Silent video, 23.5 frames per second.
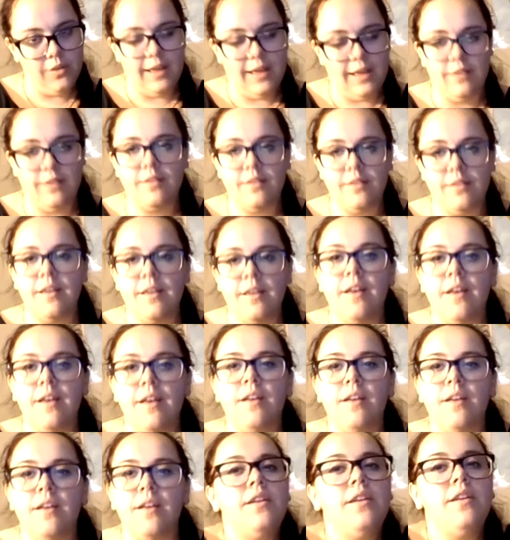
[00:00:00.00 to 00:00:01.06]
lens,
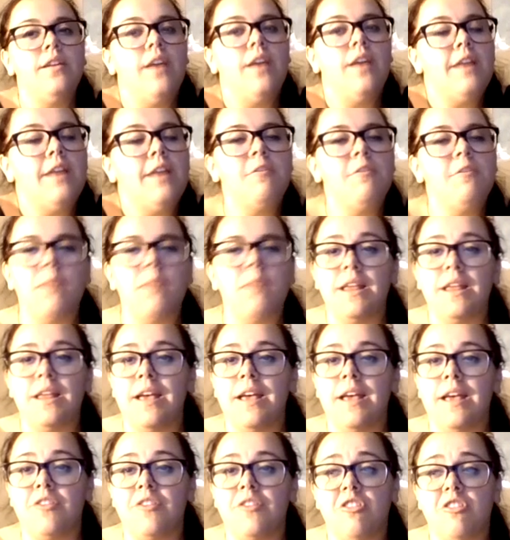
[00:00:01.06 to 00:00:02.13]
not everybody
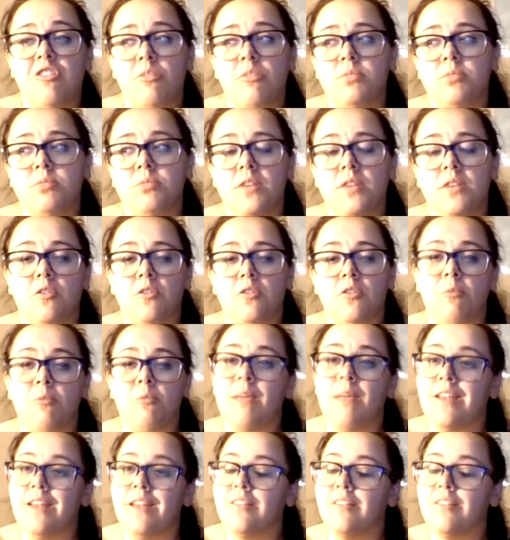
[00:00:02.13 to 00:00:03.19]
has just a plus or a
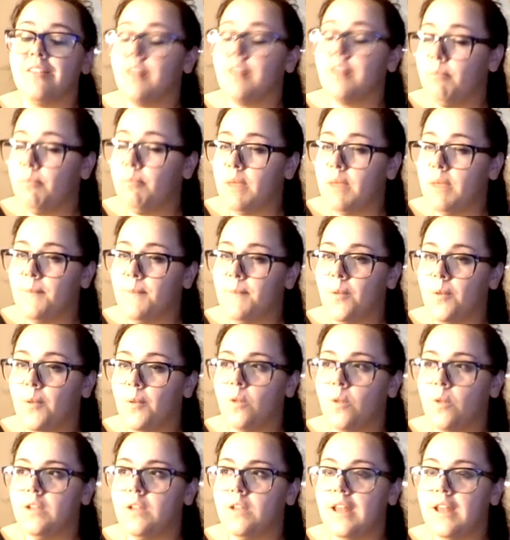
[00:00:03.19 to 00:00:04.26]
minus. Some
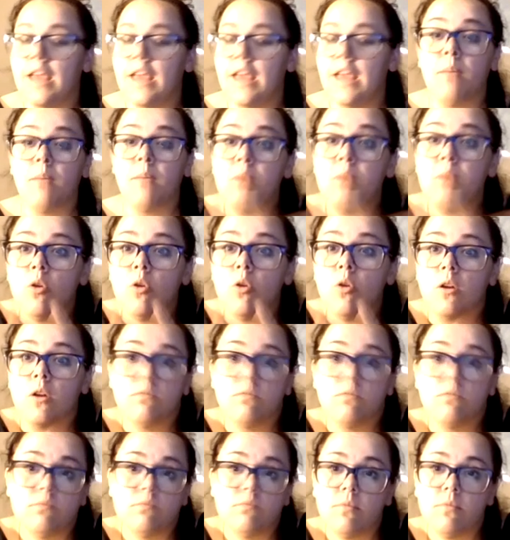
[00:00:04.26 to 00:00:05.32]
people need a
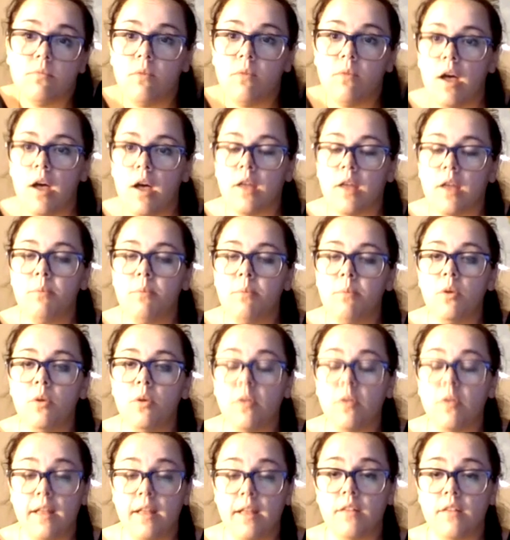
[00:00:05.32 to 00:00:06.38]
computer
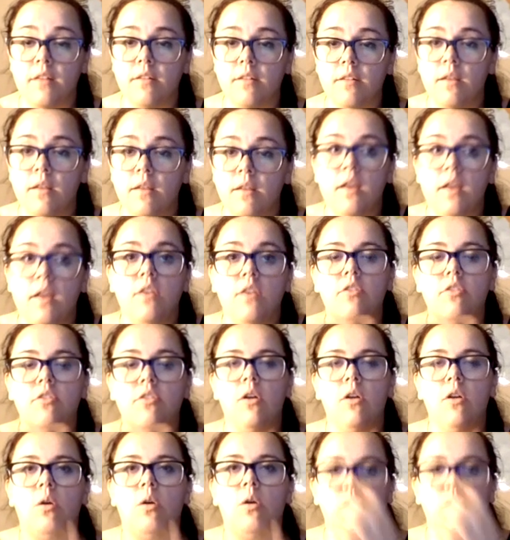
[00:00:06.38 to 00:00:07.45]
lens.
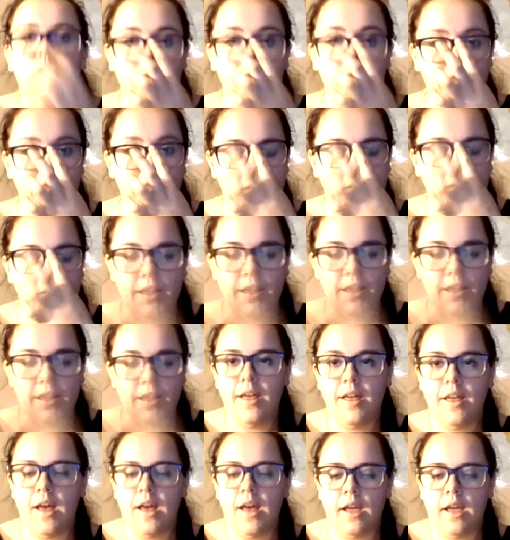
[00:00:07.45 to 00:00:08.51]
So let's say
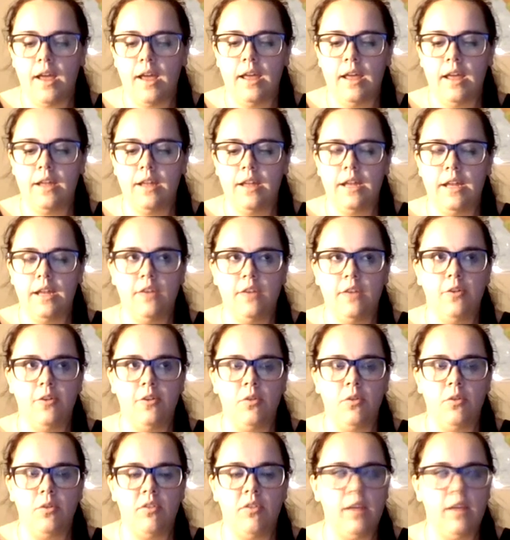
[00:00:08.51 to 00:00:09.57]
that I need
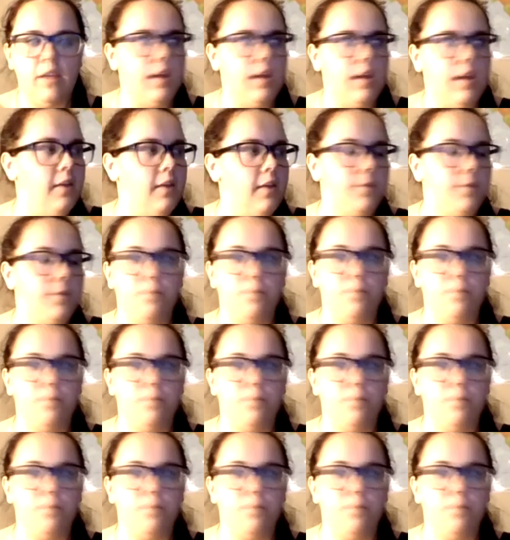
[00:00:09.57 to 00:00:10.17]
to see